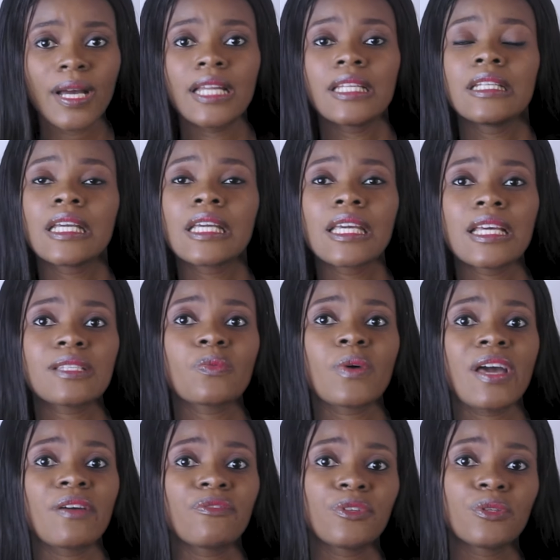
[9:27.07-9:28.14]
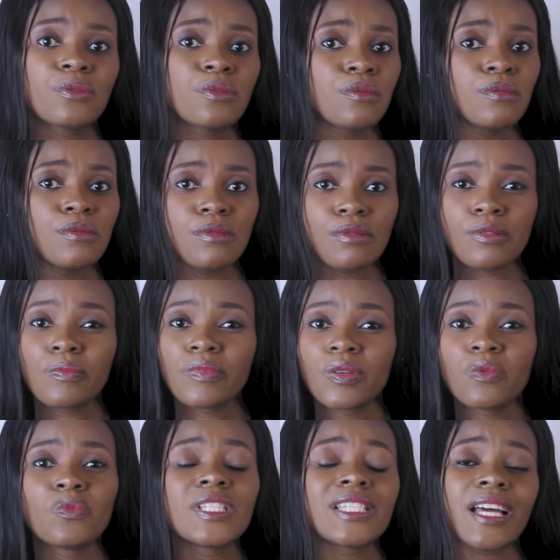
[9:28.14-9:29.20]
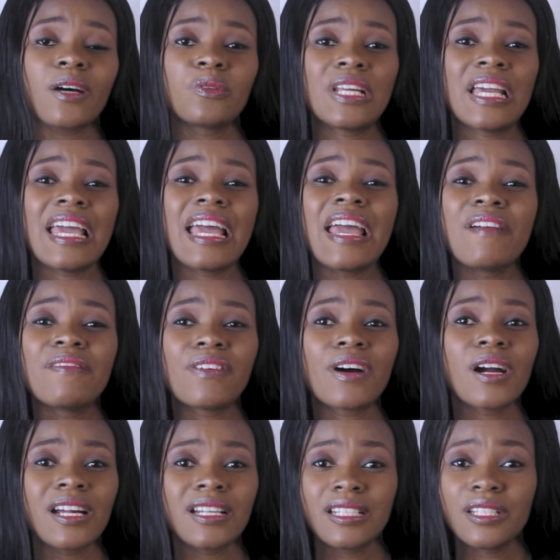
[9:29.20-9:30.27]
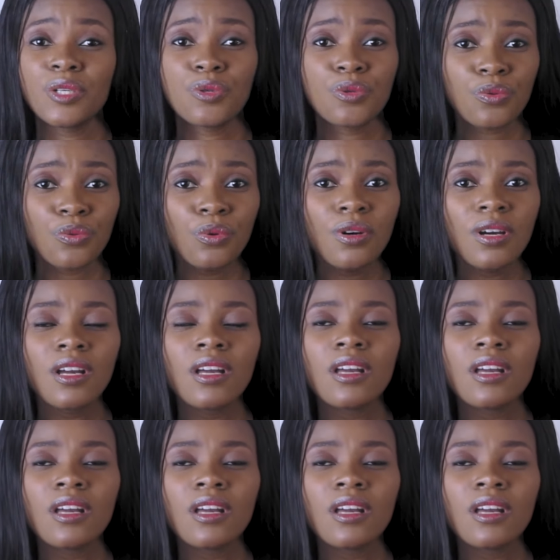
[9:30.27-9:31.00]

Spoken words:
And in a case where I fail to do something, which I would ever hardly do,